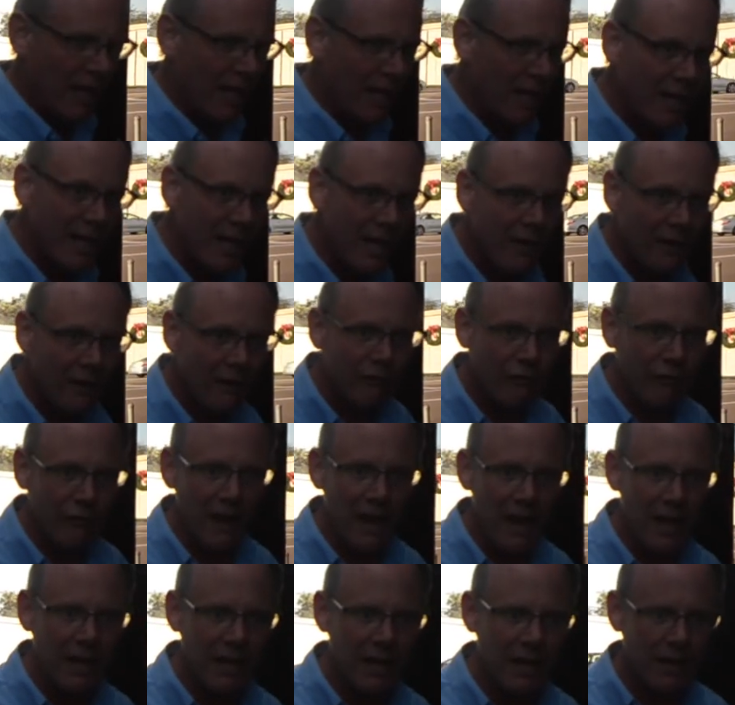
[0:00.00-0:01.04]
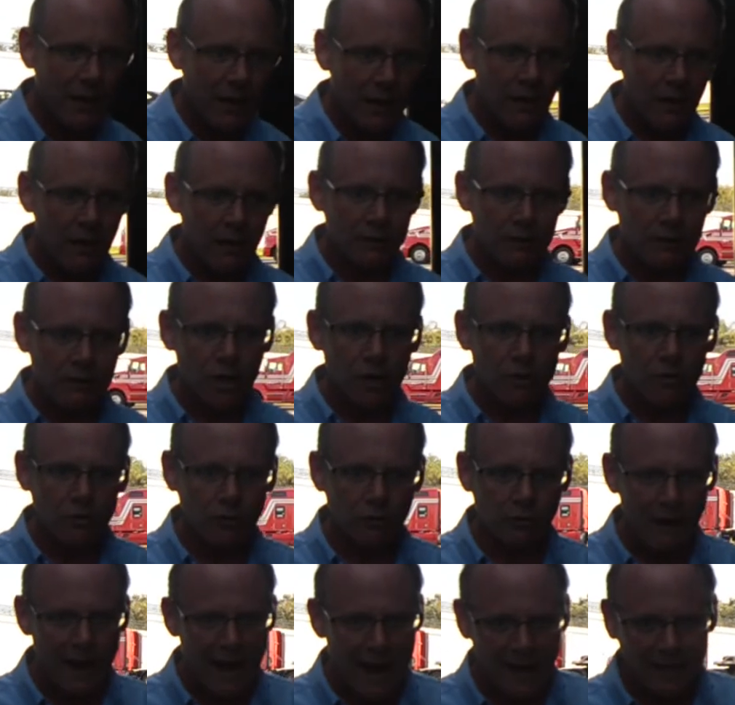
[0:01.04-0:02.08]
any fading, no
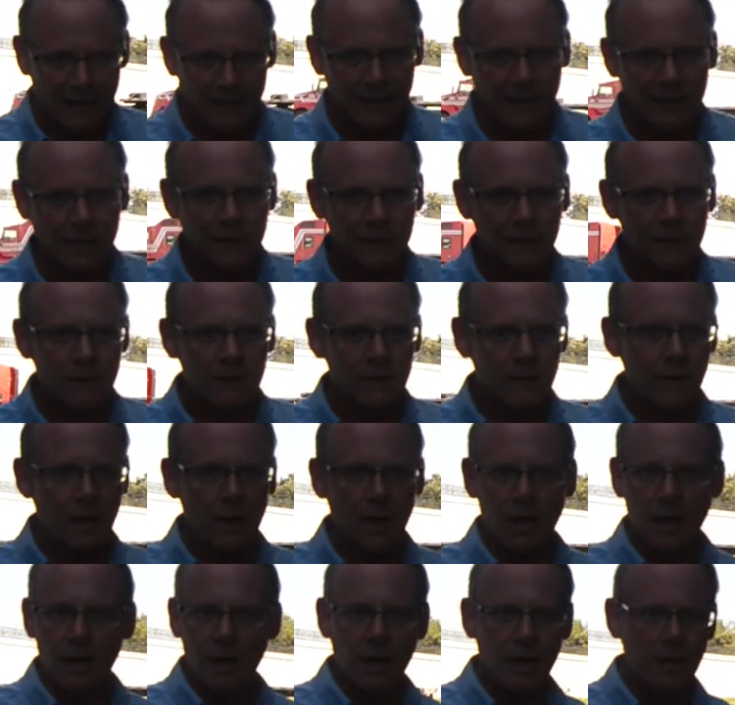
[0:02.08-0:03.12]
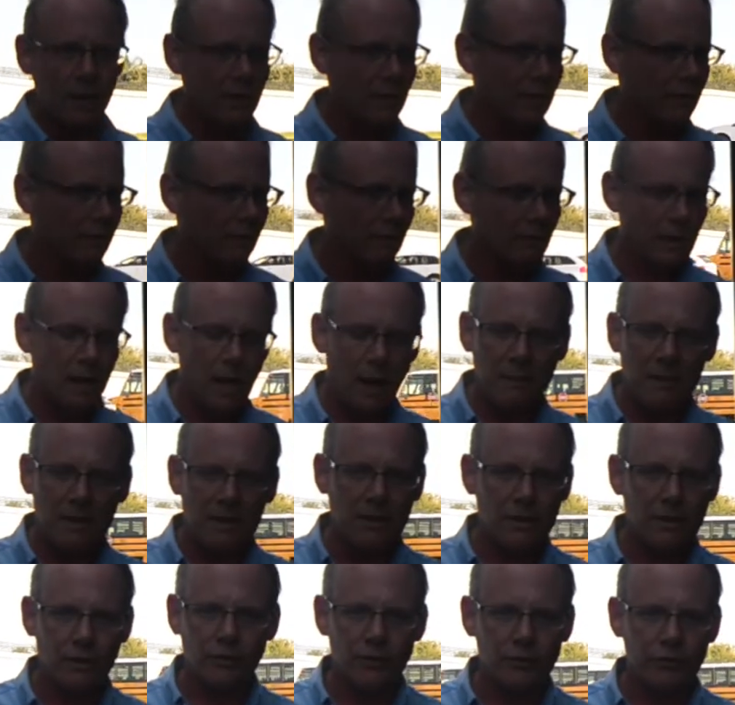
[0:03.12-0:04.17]
cracking, uh, I
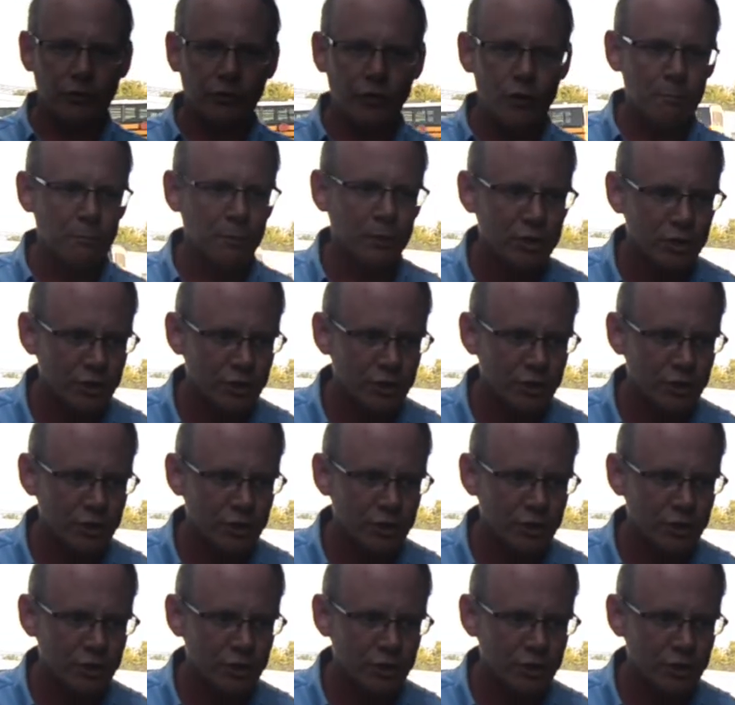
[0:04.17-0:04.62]
mean, super